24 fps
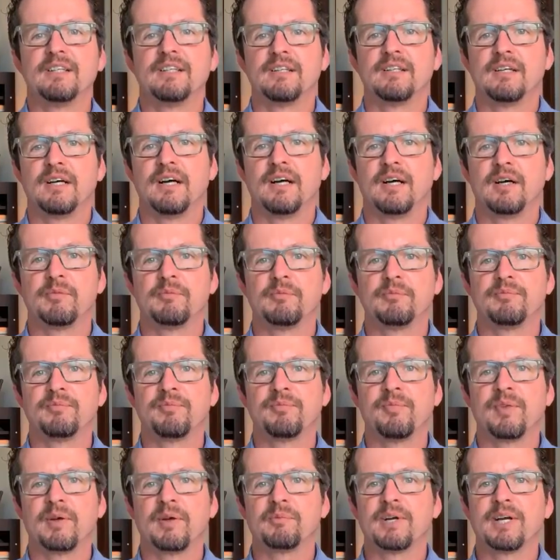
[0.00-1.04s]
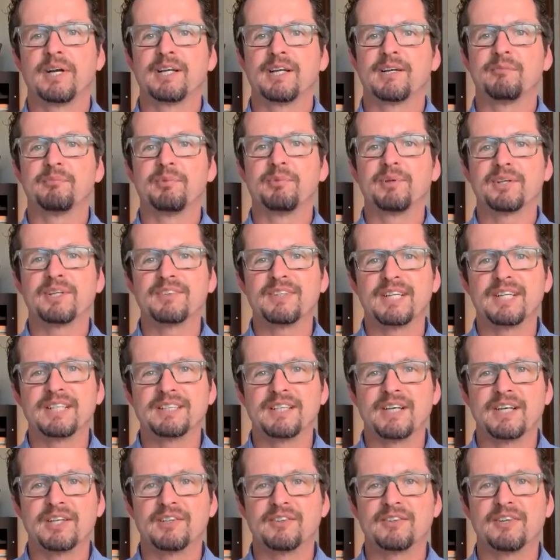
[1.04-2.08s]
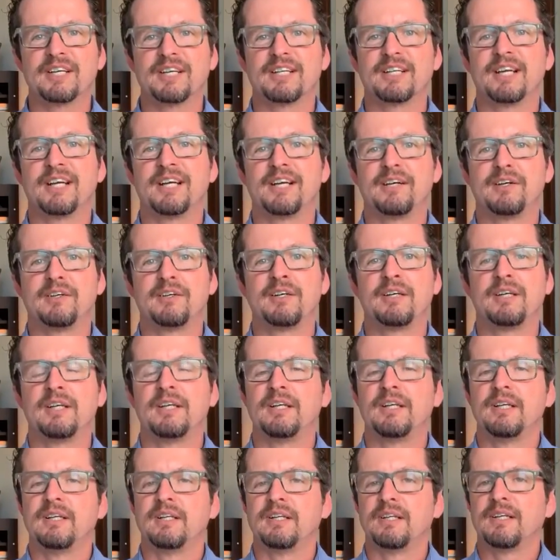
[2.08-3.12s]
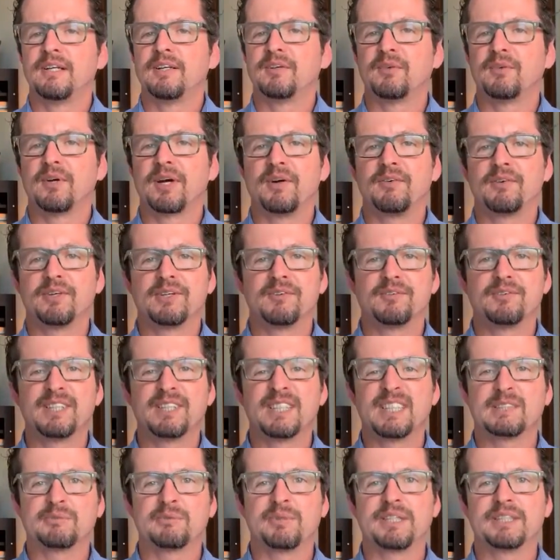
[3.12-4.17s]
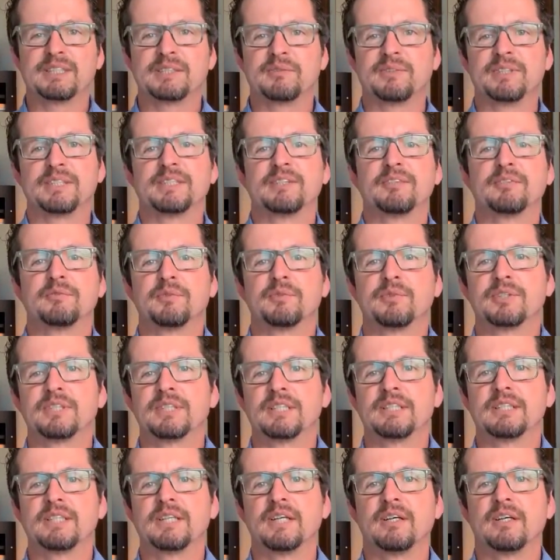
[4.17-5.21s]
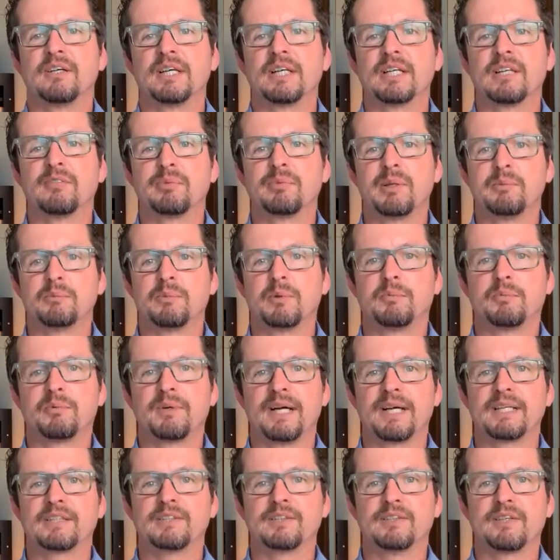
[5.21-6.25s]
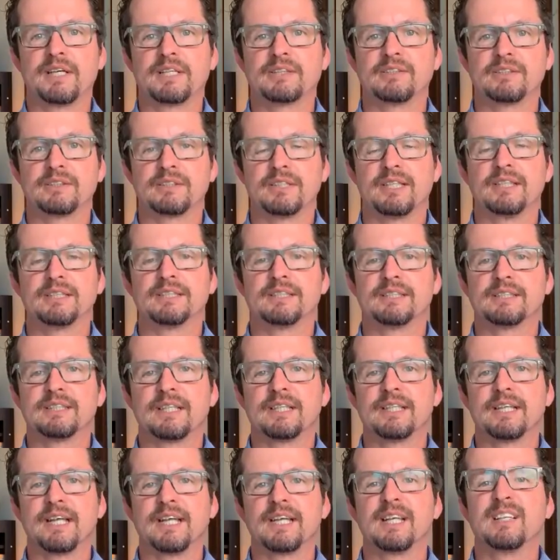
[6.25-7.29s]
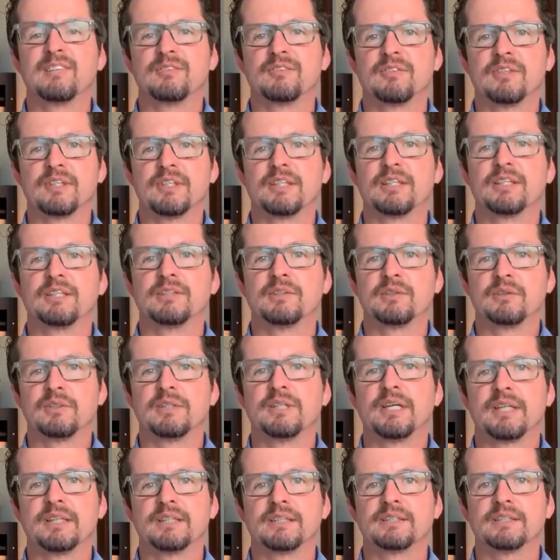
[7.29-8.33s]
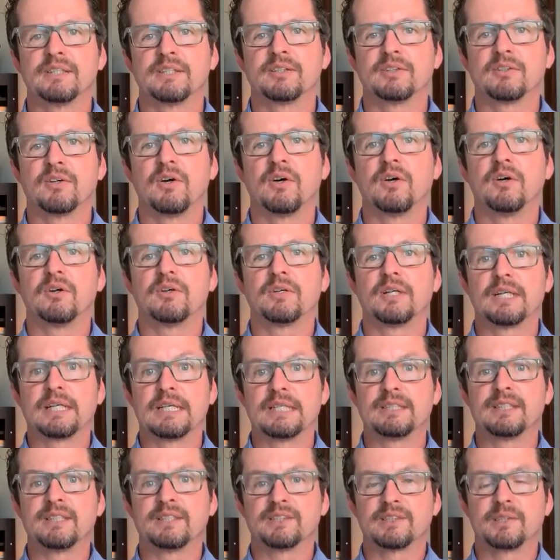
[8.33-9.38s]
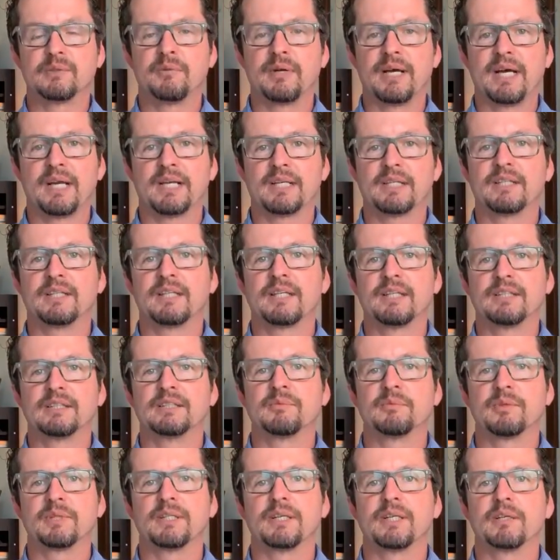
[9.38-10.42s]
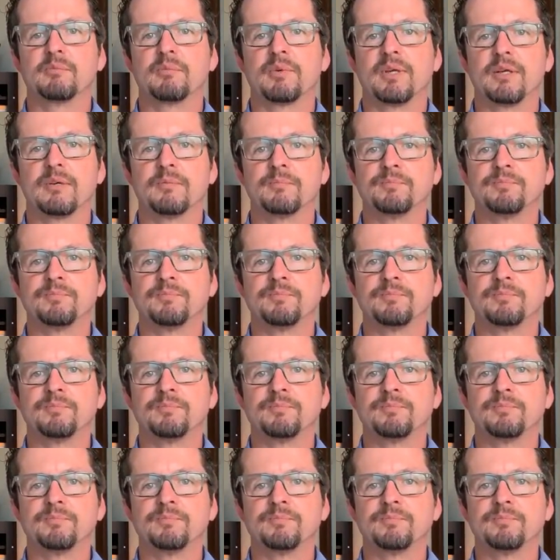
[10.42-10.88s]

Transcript: I'm writing a book of that title right now, where I want to really explain some of this stuff in more detail and give people practical exercises that they can really do a lot of this on their own, unless it's traumatic and they need somebody like me.